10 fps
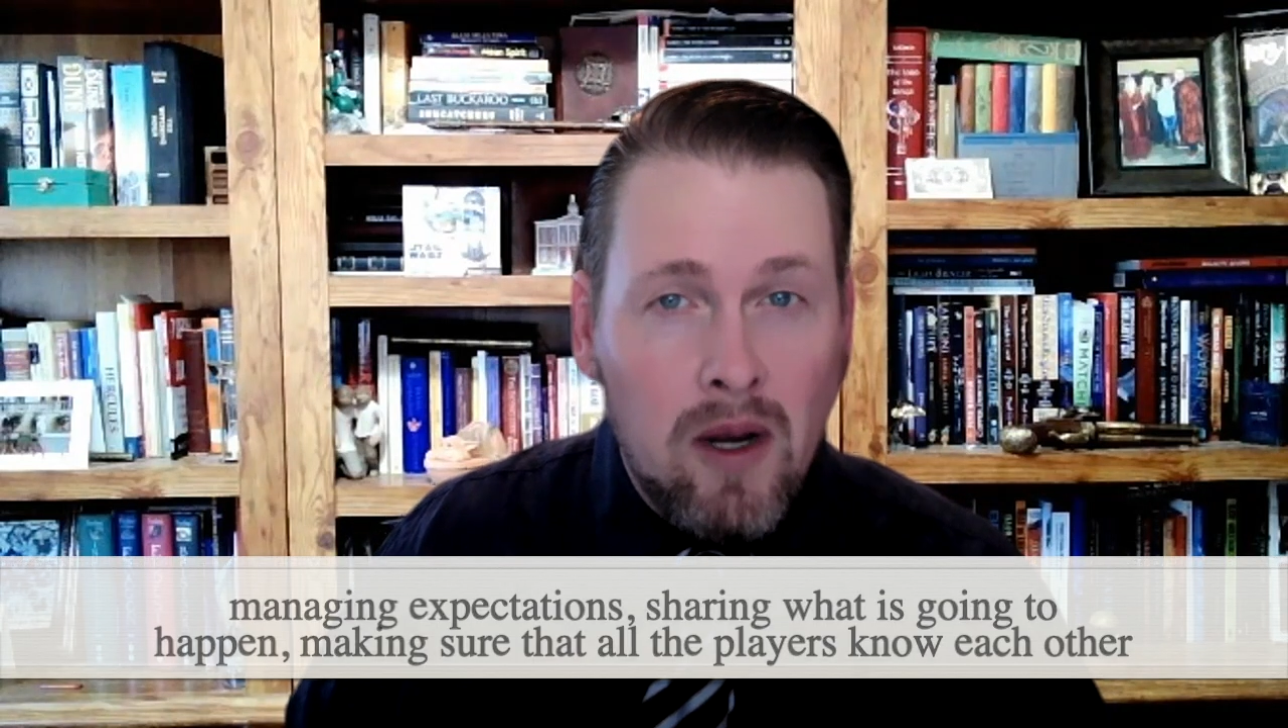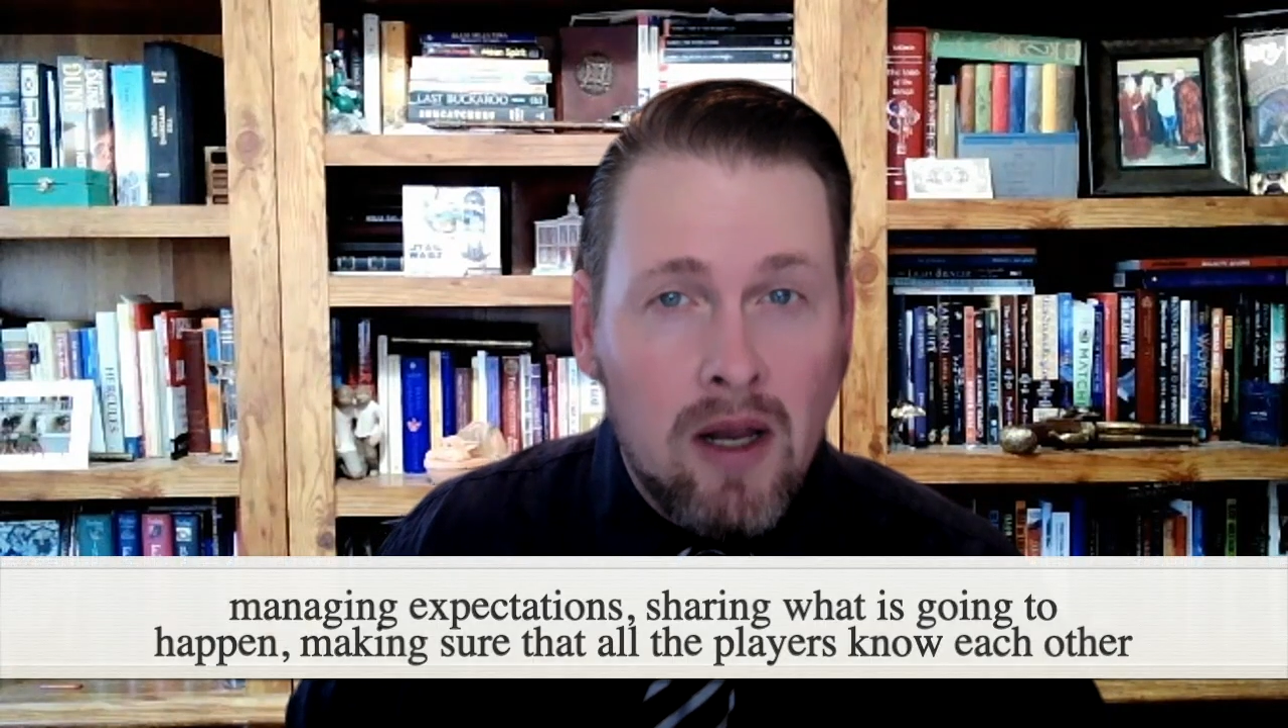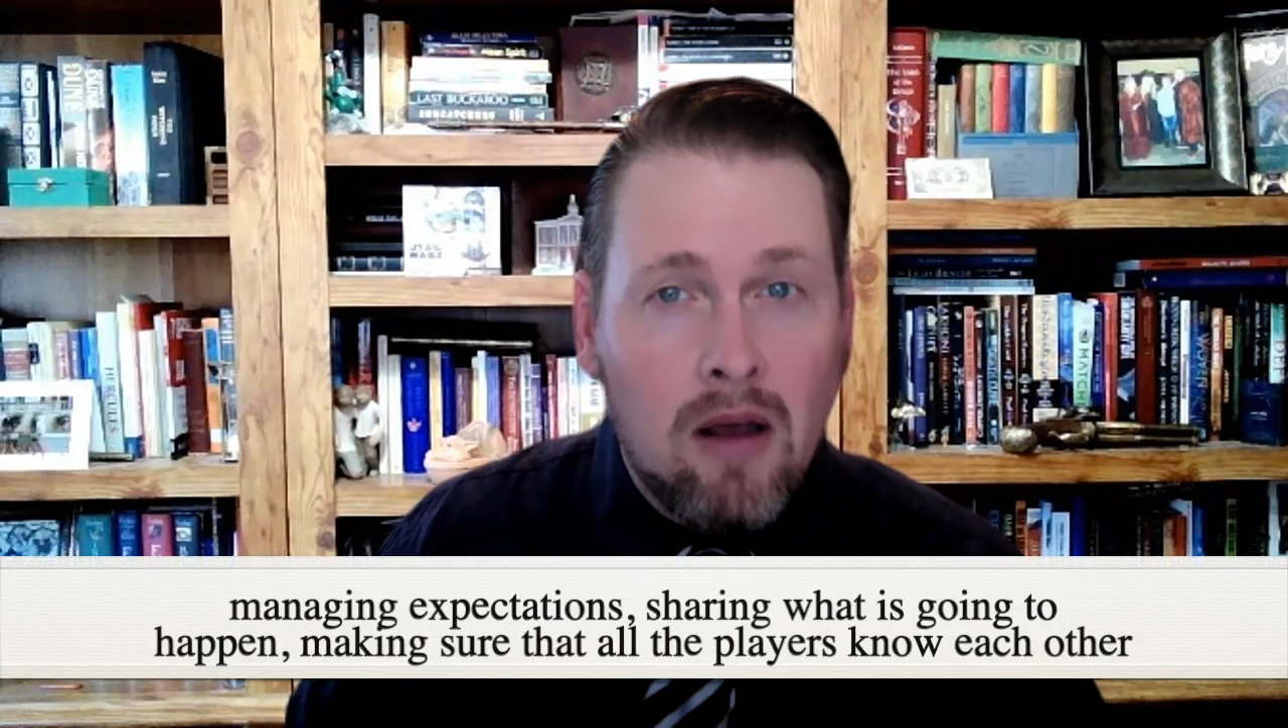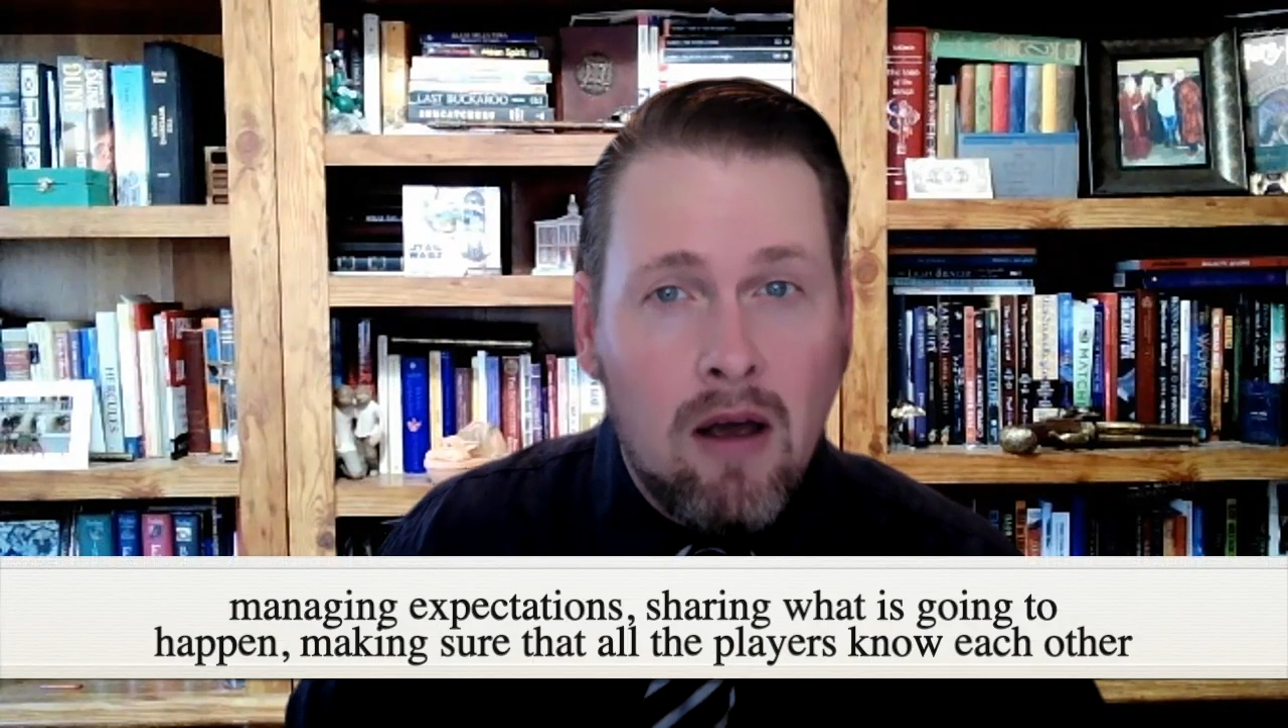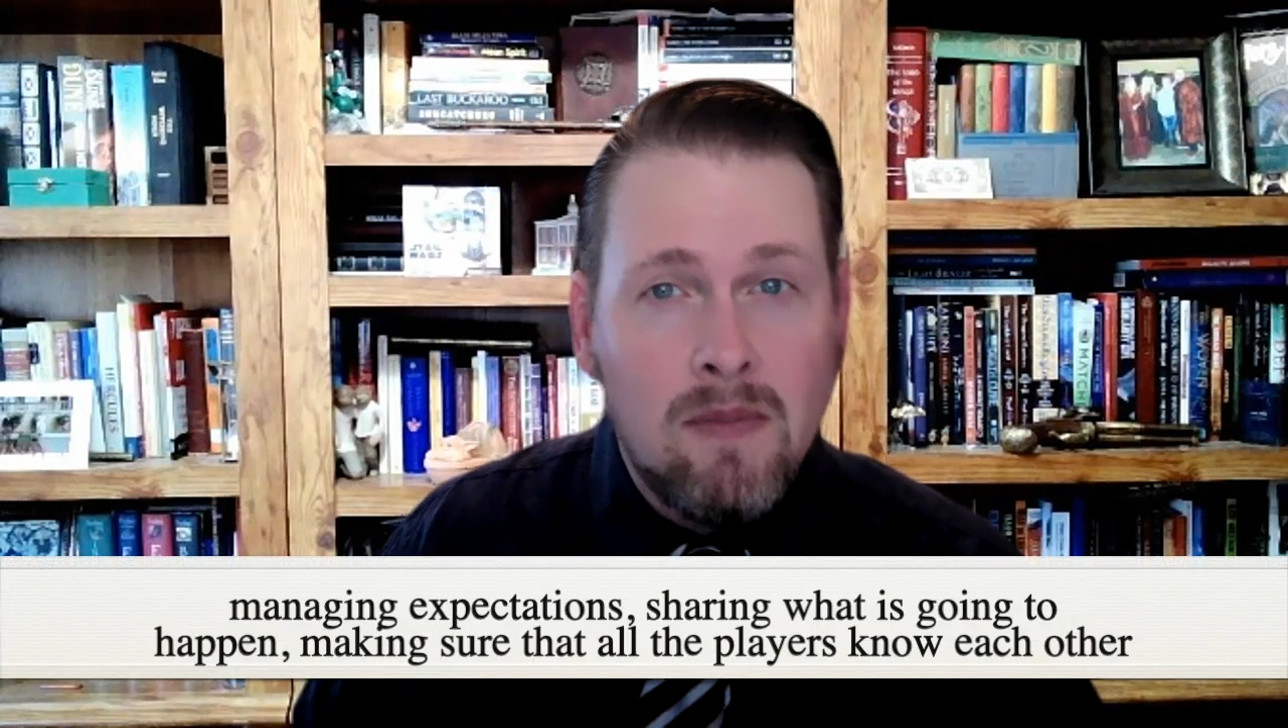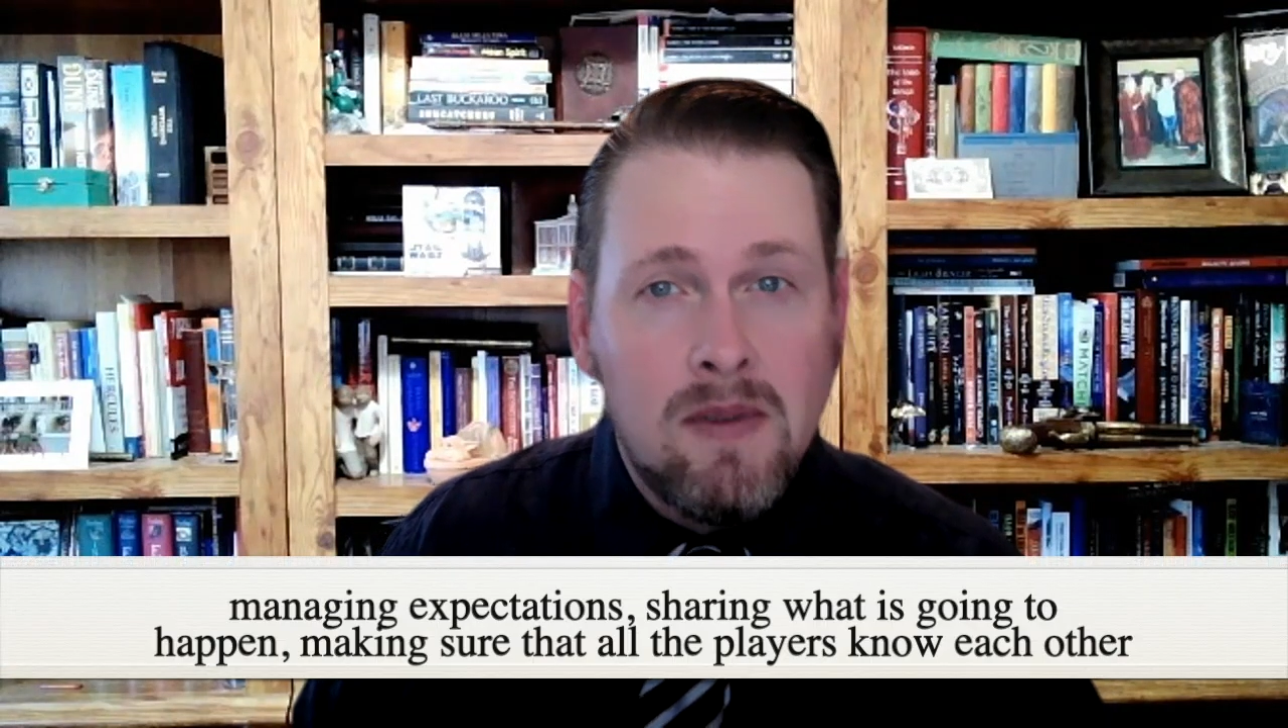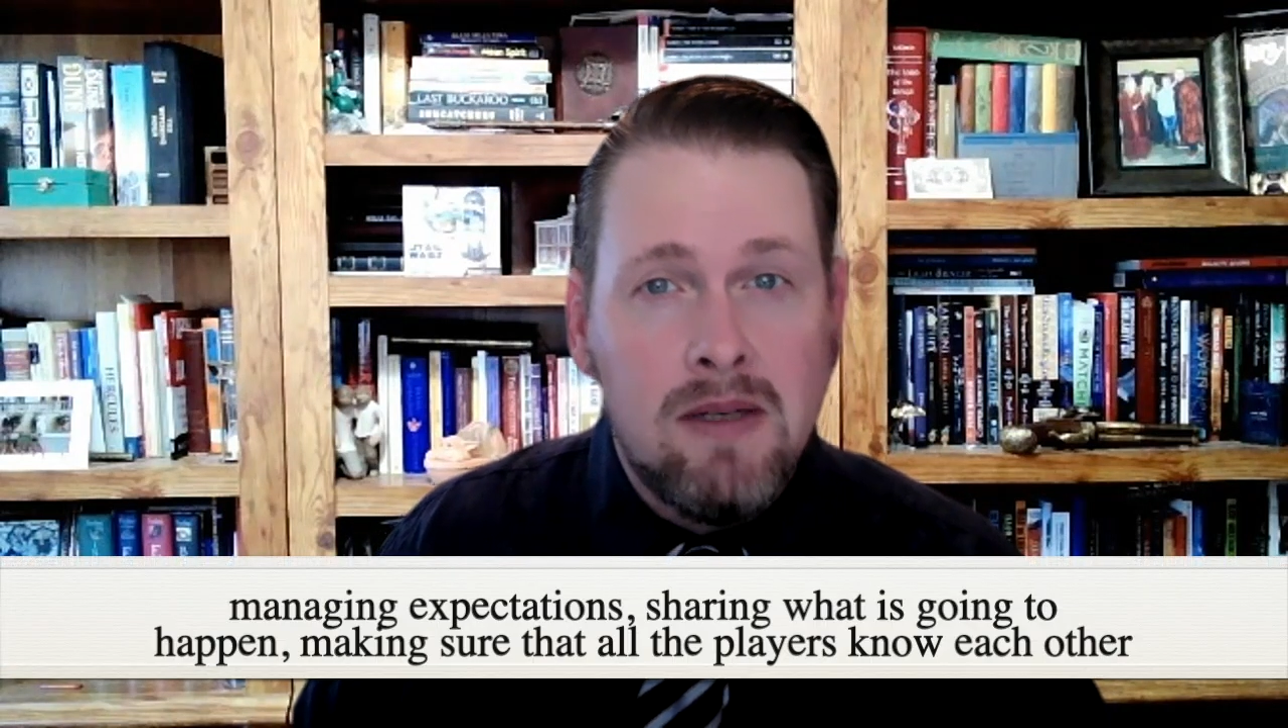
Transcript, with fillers: it comes to